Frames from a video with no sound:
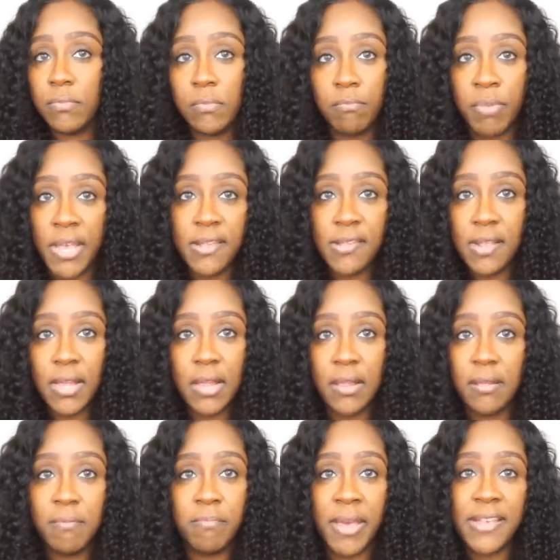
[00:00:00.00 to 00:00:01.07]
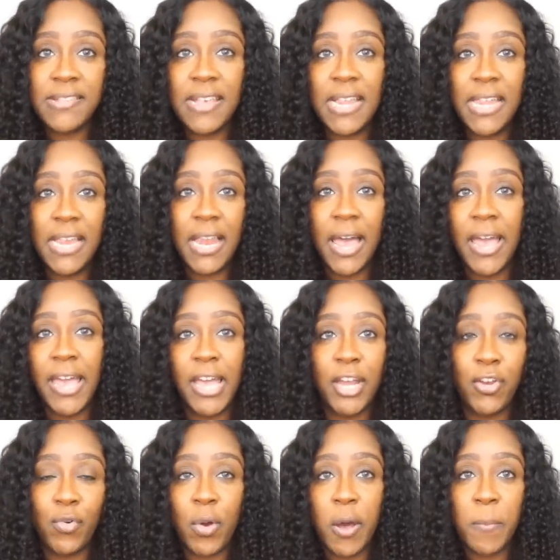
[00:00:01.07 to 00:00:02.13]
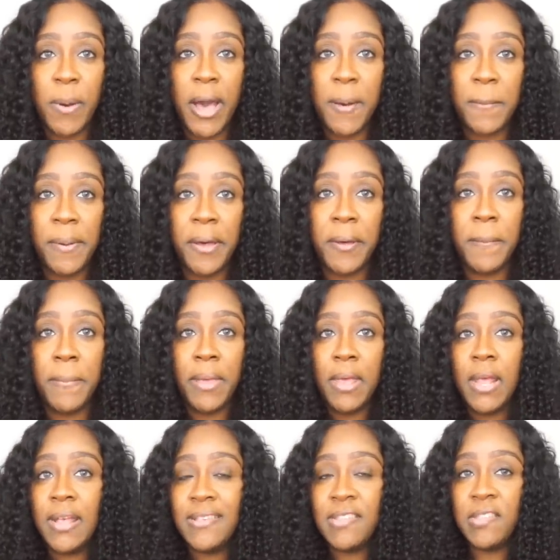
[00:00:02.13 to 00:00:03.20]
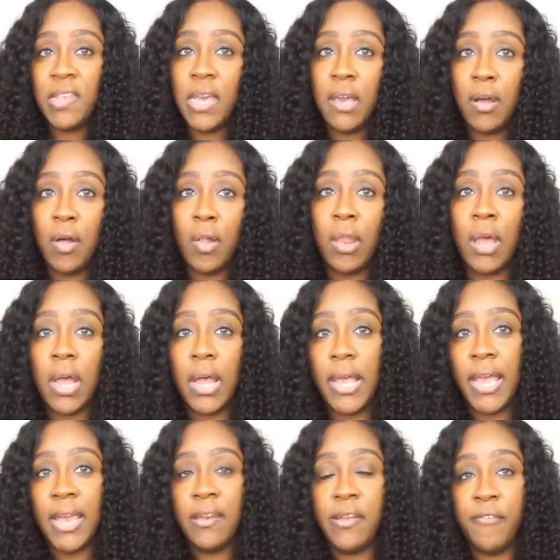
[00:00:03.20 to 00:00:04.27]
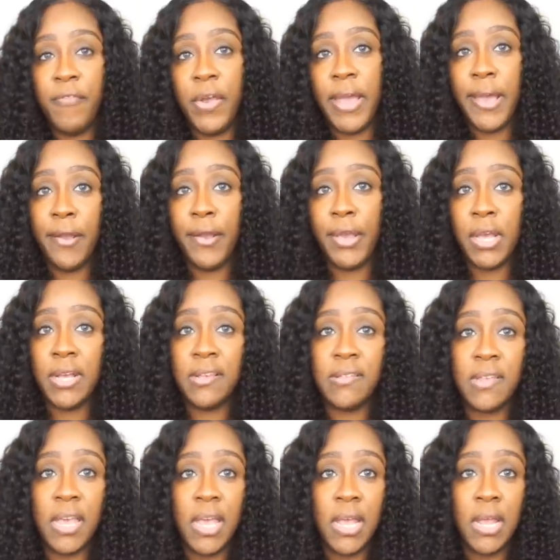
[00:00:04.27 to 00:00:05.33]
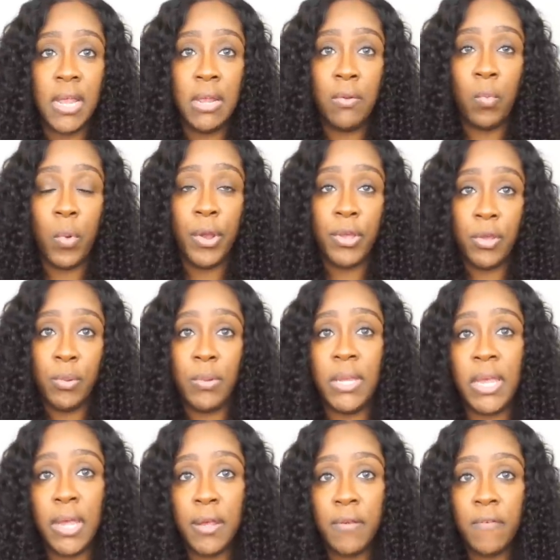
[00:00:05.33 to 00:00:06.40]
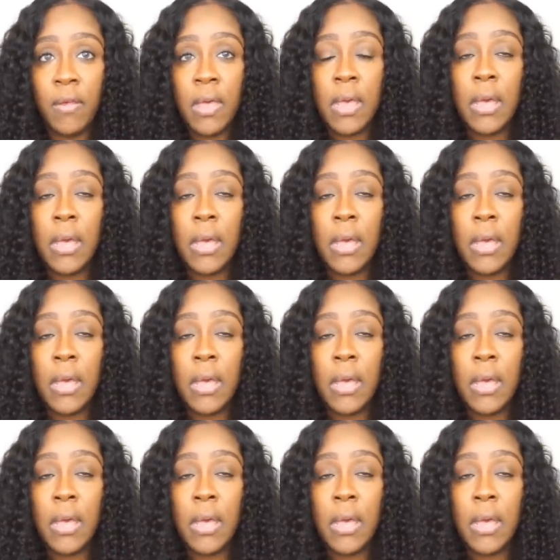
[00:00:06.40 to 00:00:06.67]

basically like do a pop-up sale in different areas in where you live.